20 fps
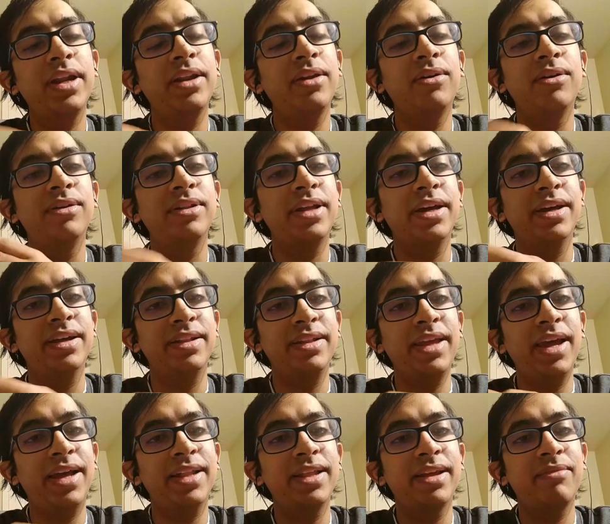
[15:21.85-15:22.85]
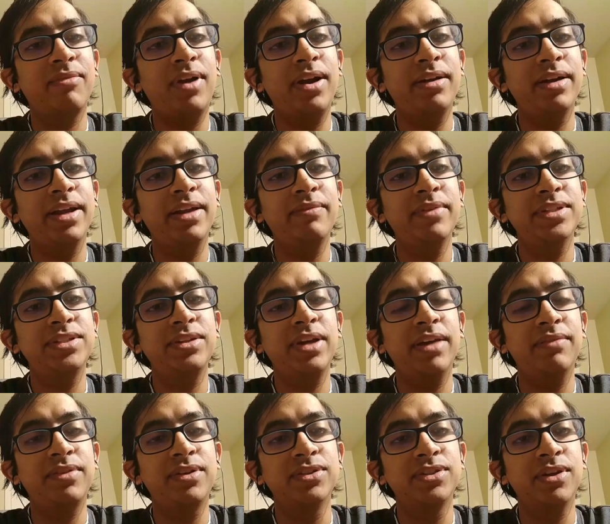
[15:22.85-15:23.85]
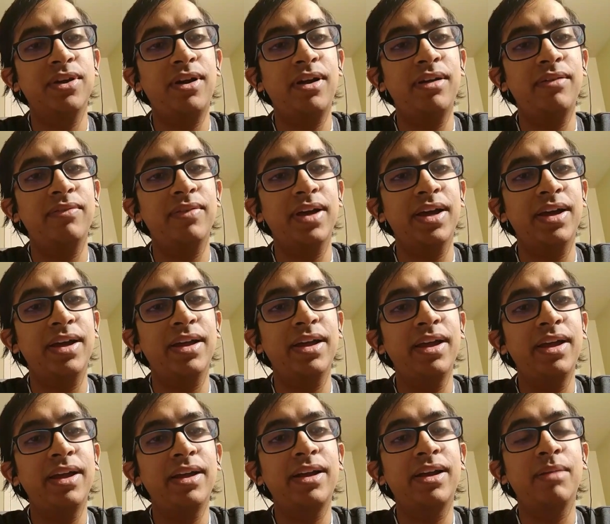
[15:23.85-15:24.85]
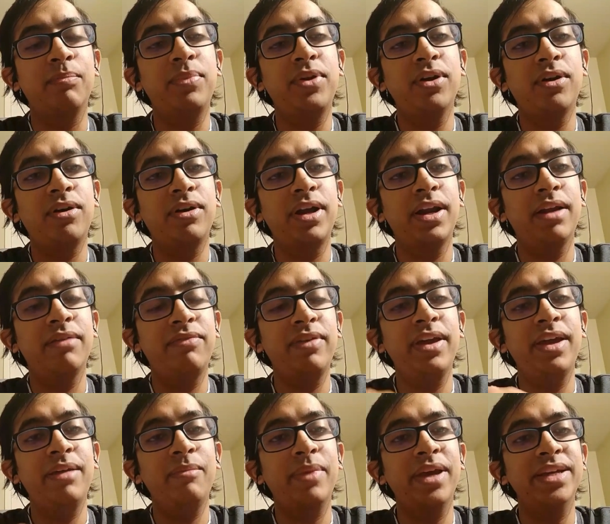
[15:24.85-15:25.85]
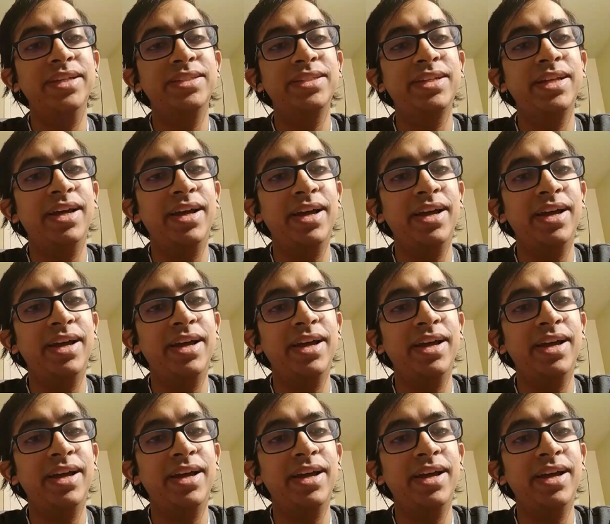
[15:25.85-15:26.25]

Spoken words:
No, the other one in which you have to solve cryptography based